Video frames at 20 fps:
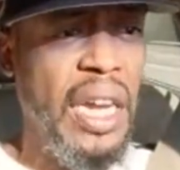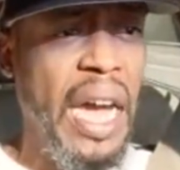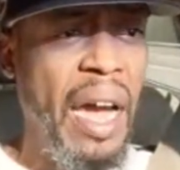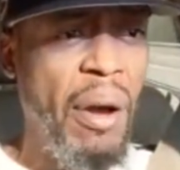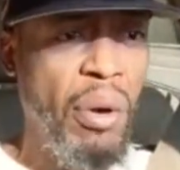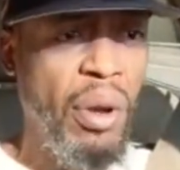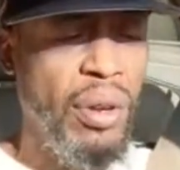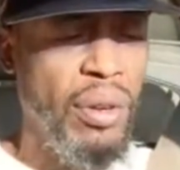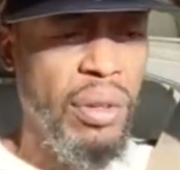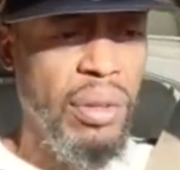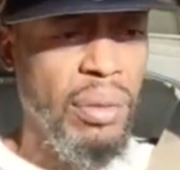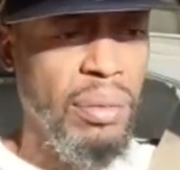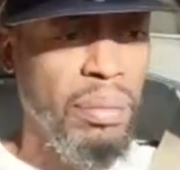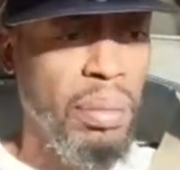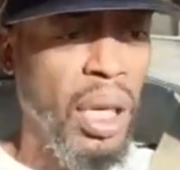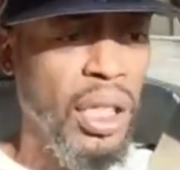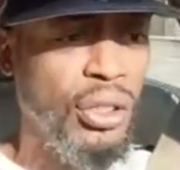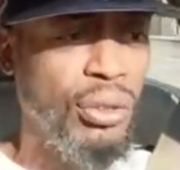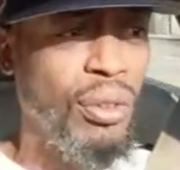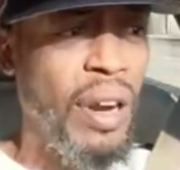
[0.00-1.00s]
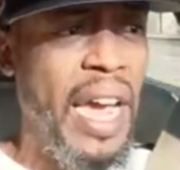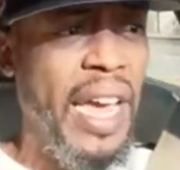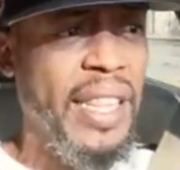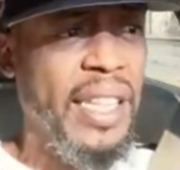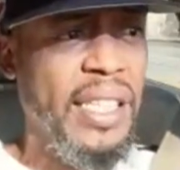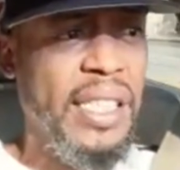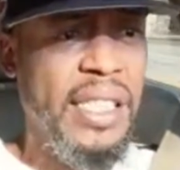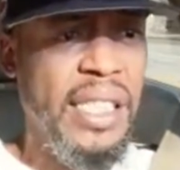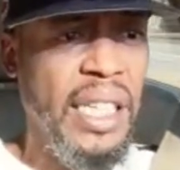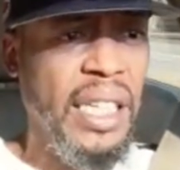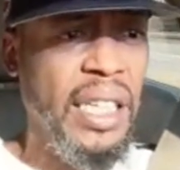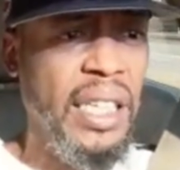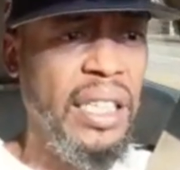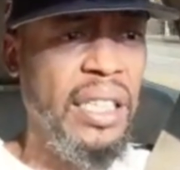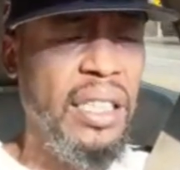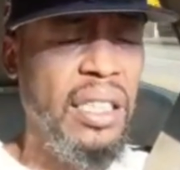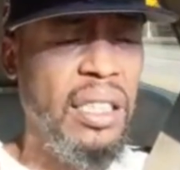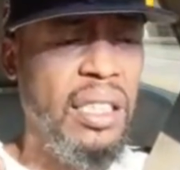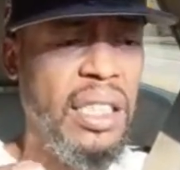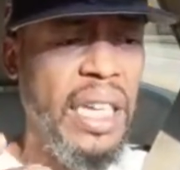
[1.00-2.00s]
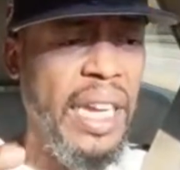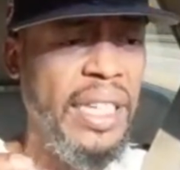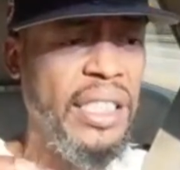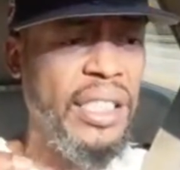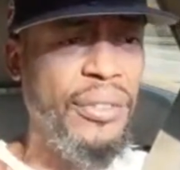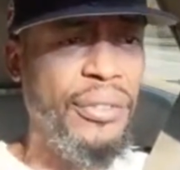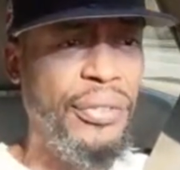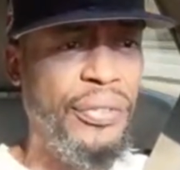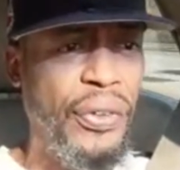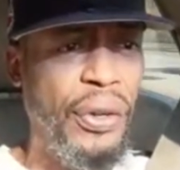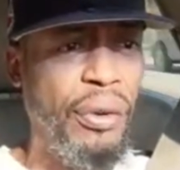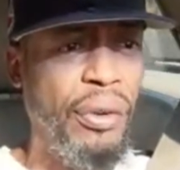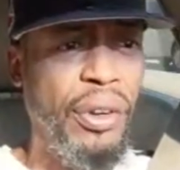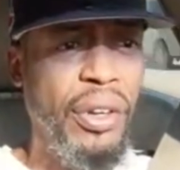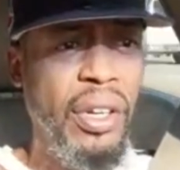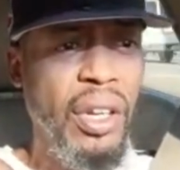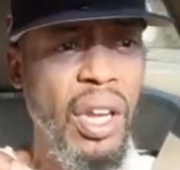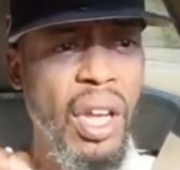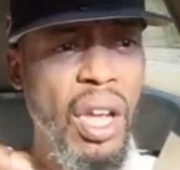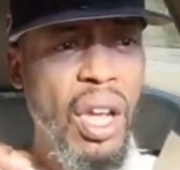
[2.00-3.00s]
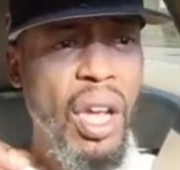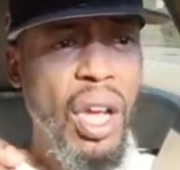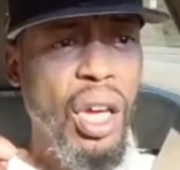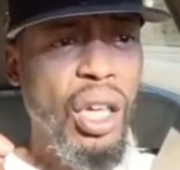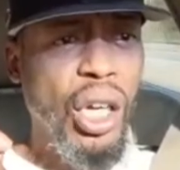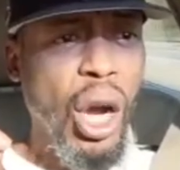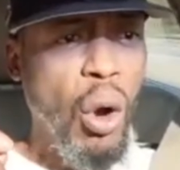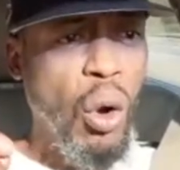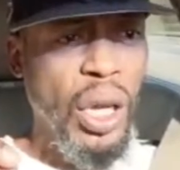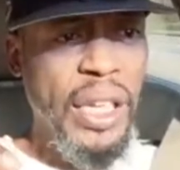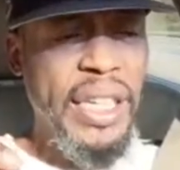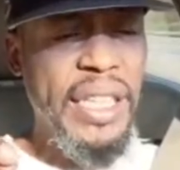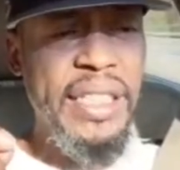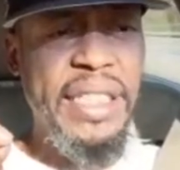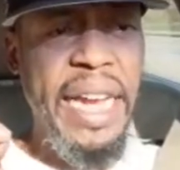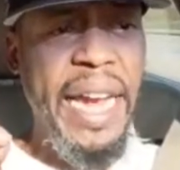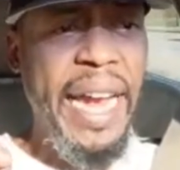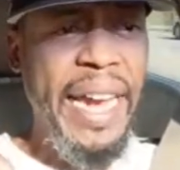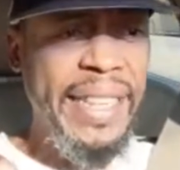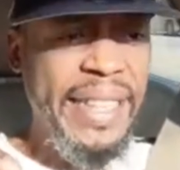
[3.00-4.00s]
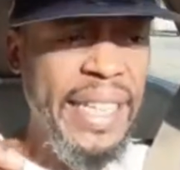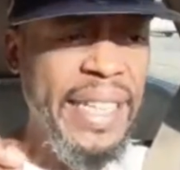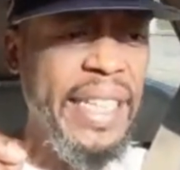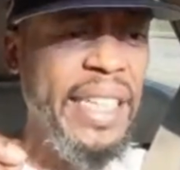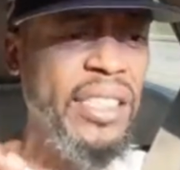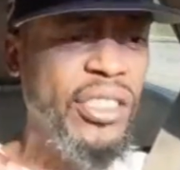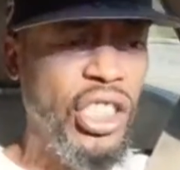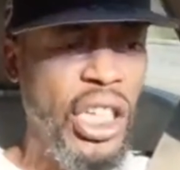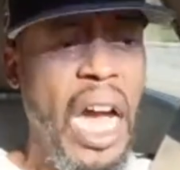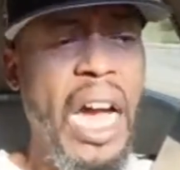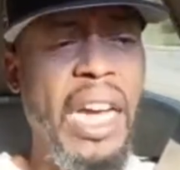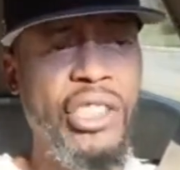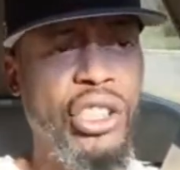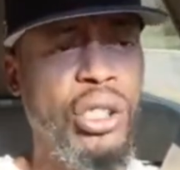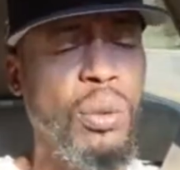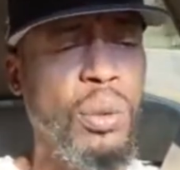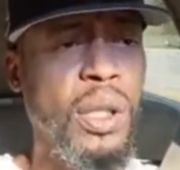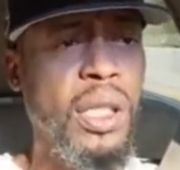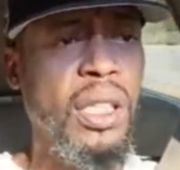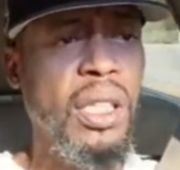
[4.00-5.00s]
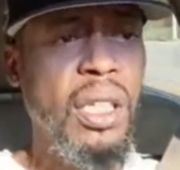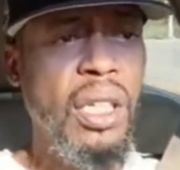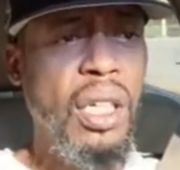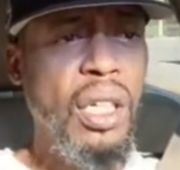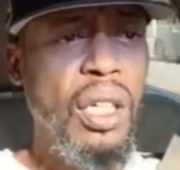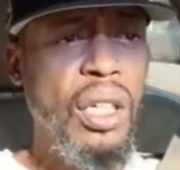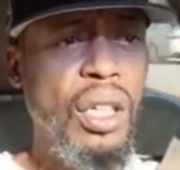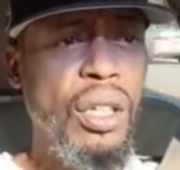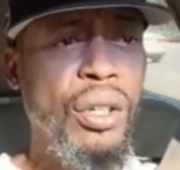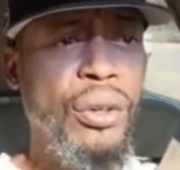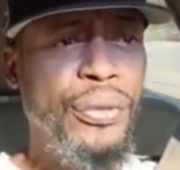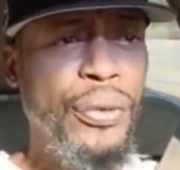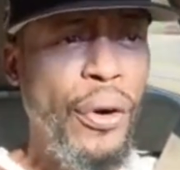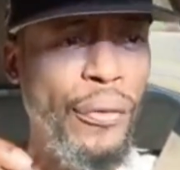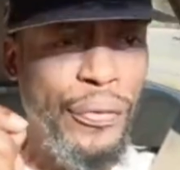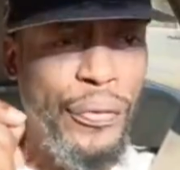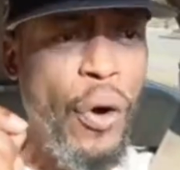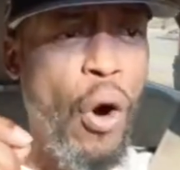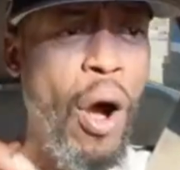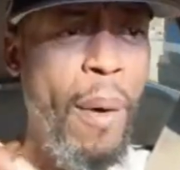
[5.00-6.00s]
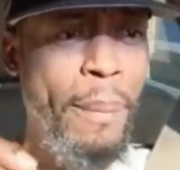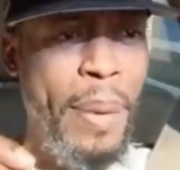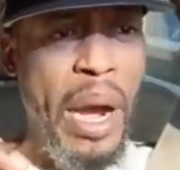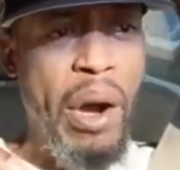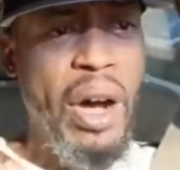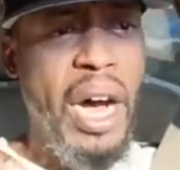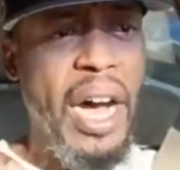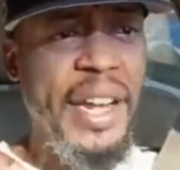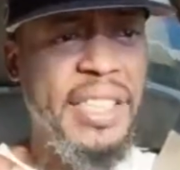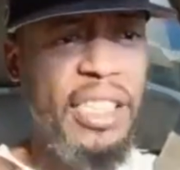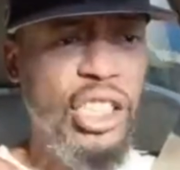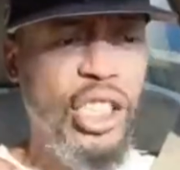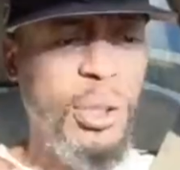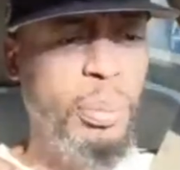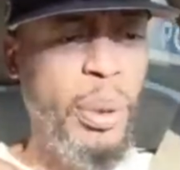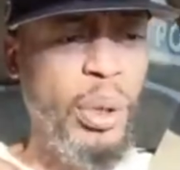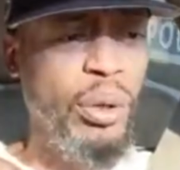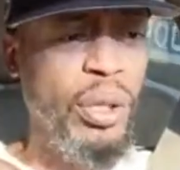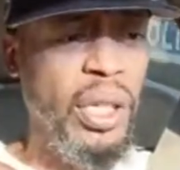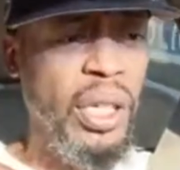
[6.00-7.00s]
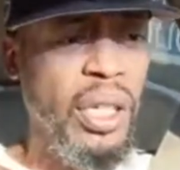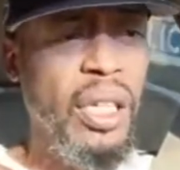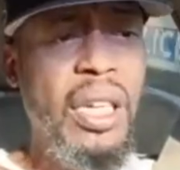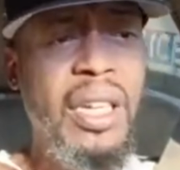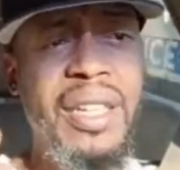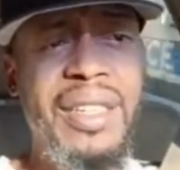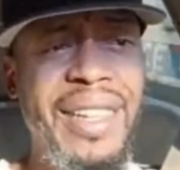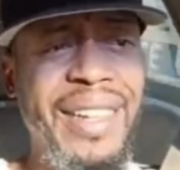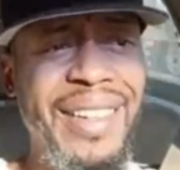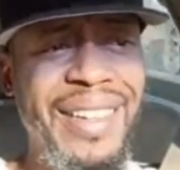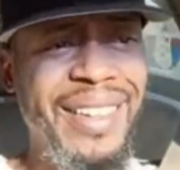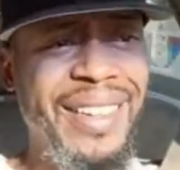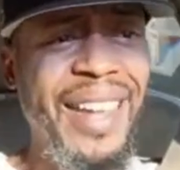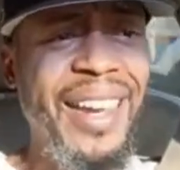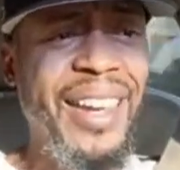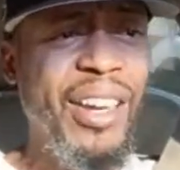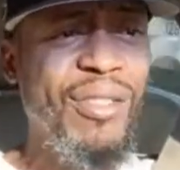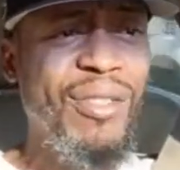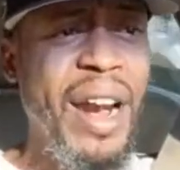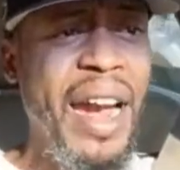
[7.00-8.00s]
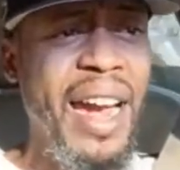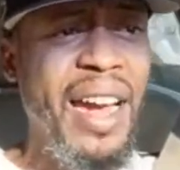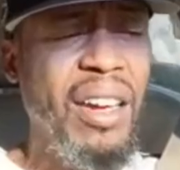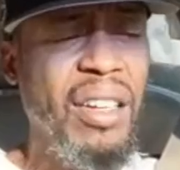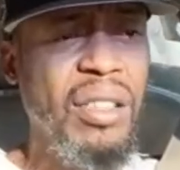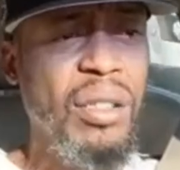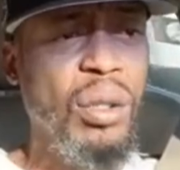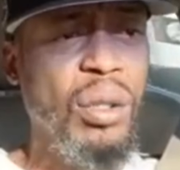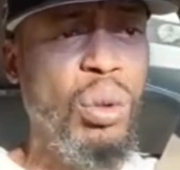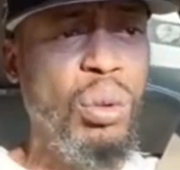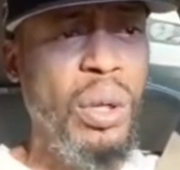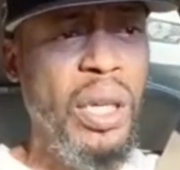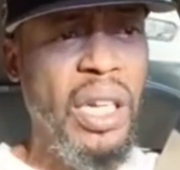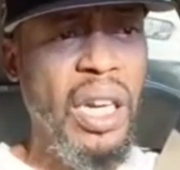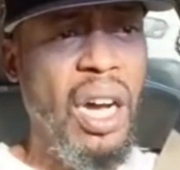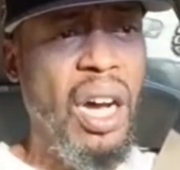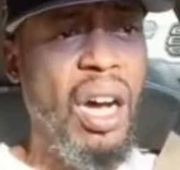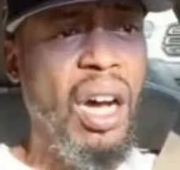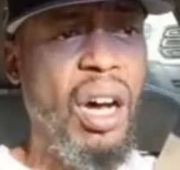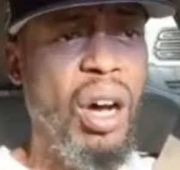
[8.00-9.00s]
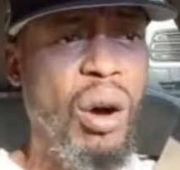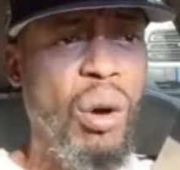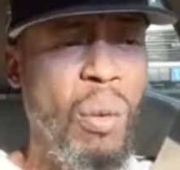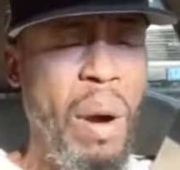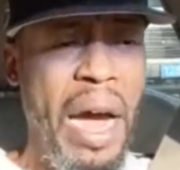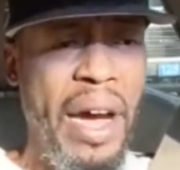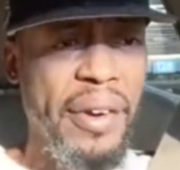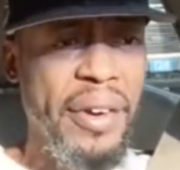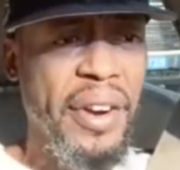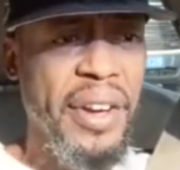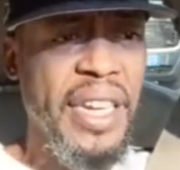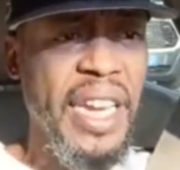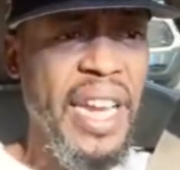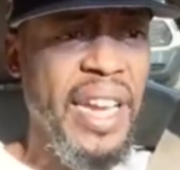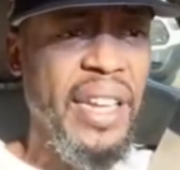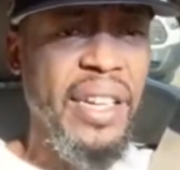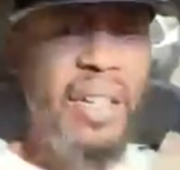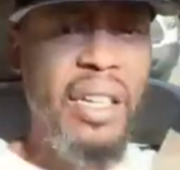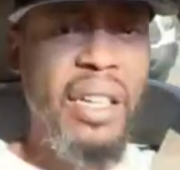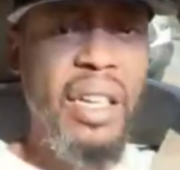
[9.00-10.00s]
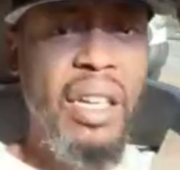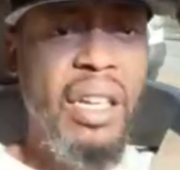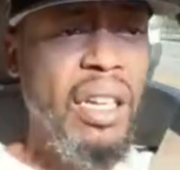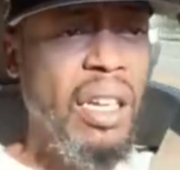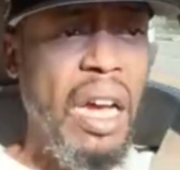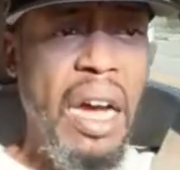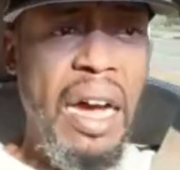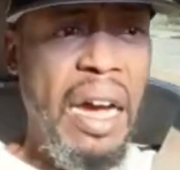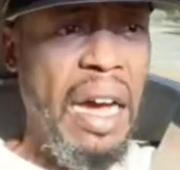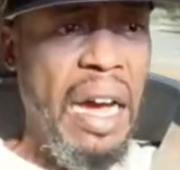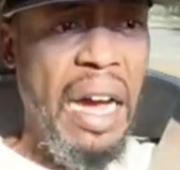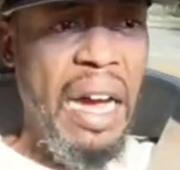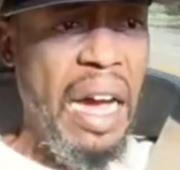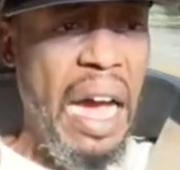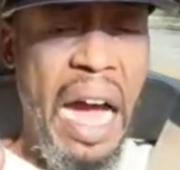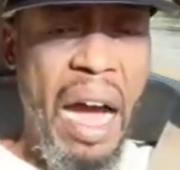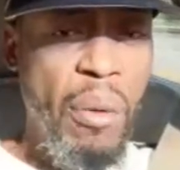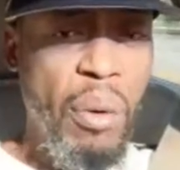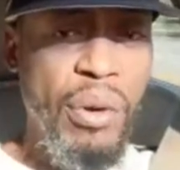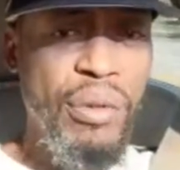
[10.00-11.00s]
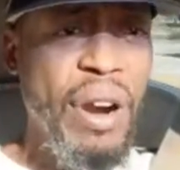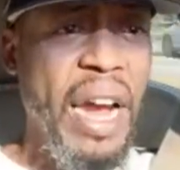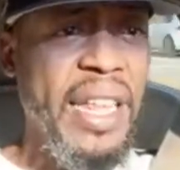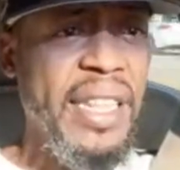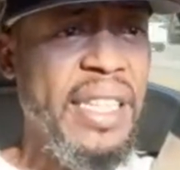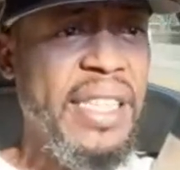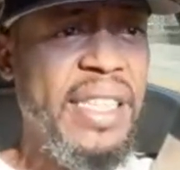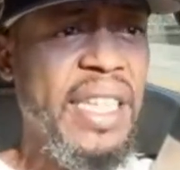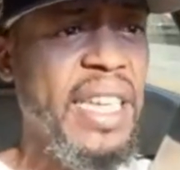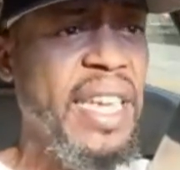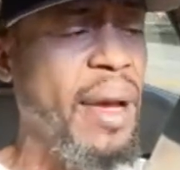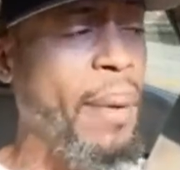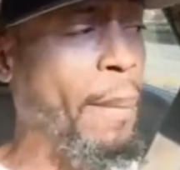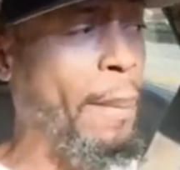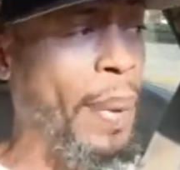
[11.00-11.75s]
I would much rather see Tyson Fury go against Anthony Joshua for 4 belt undisputed than to dick around with Wilder again. I would rather see it.